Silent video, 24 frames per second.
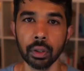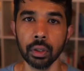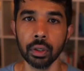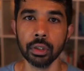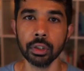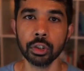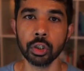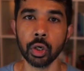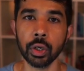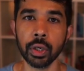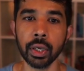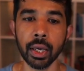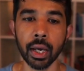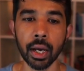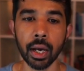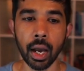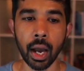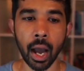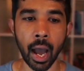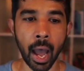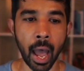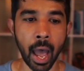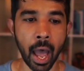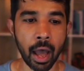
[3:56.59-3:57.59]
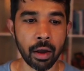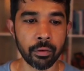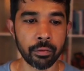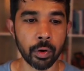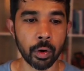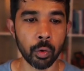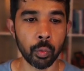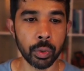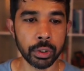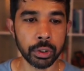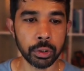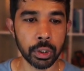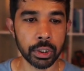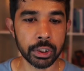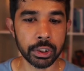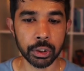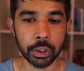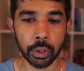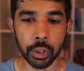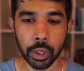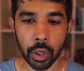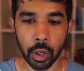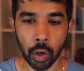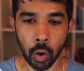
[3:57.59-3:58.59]
So here I have Visual
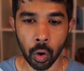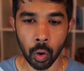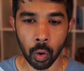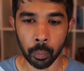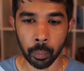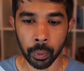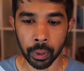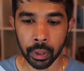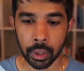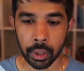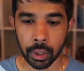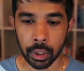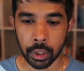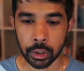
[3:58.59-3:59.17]
Studio open.